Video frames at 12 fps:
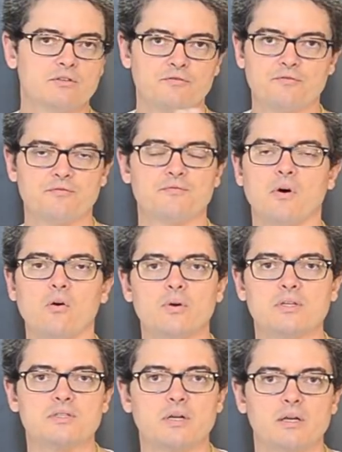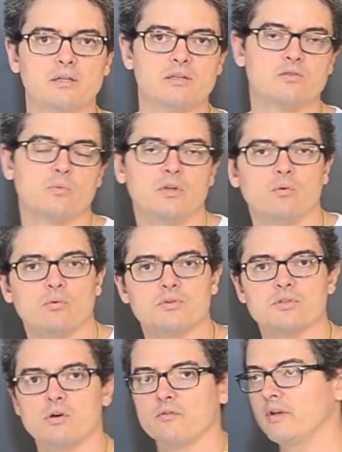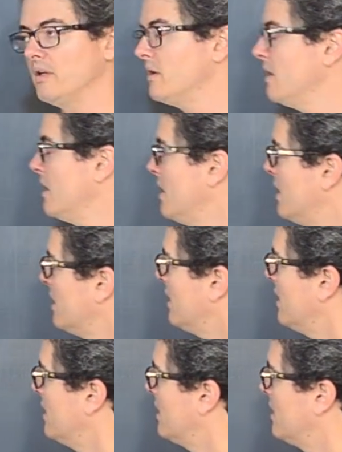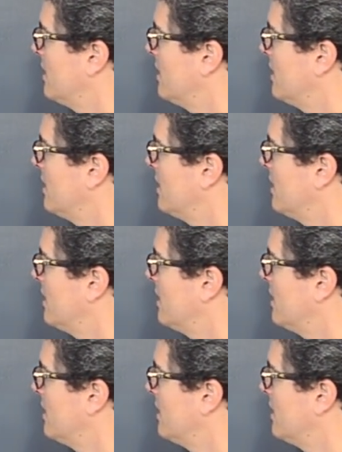have already studied this when you were solving you